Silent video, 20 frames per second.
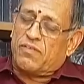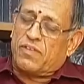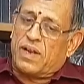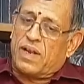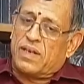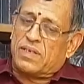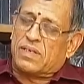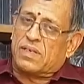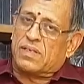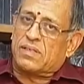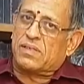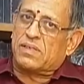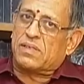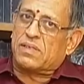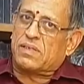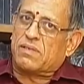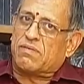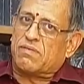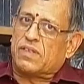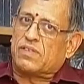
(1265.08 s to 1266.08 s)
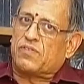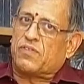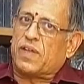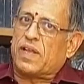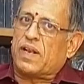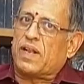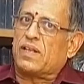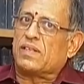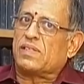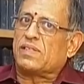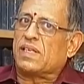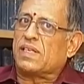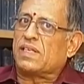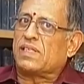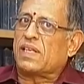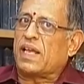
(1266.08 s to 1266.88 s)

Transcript: financial system was financing